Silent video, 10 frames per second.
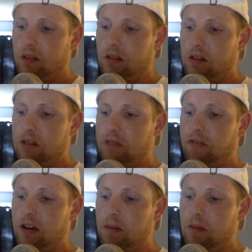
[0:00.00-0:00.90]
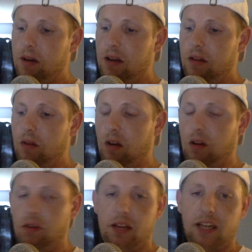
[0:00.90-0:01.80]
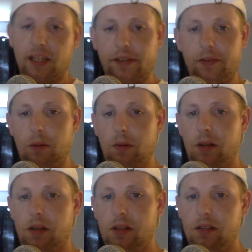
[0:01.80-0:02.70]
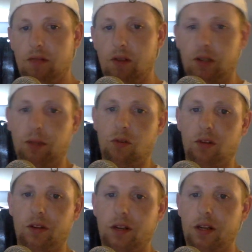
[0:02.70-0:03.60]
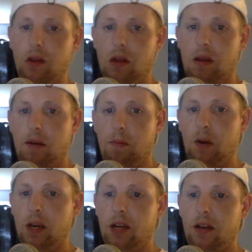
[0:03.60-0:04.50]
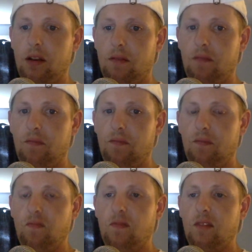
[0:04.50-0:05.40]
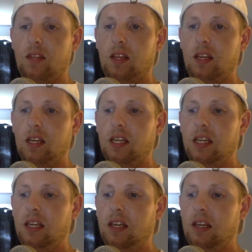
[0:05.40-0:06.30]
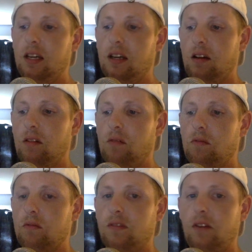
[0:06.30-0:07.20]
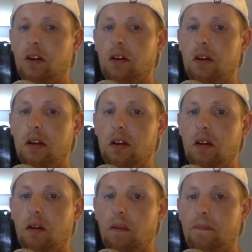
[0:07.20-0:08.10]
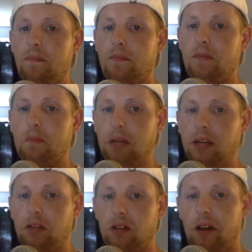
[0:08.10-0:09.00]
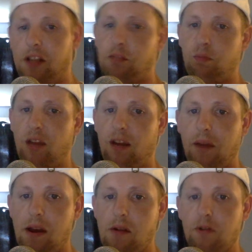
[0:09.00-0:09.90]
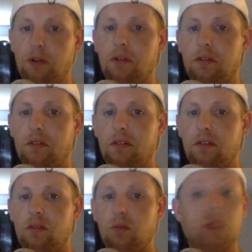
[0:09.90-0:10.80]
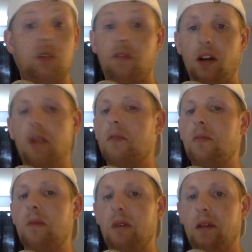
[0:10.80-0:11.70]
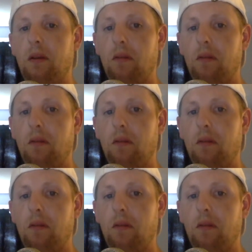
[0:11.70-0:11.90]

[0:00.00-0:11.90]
There's a friend of mine, well, ex-friend of mine. He's a fucking moron now. But he was very, black rights, black power, which is fine with me, man.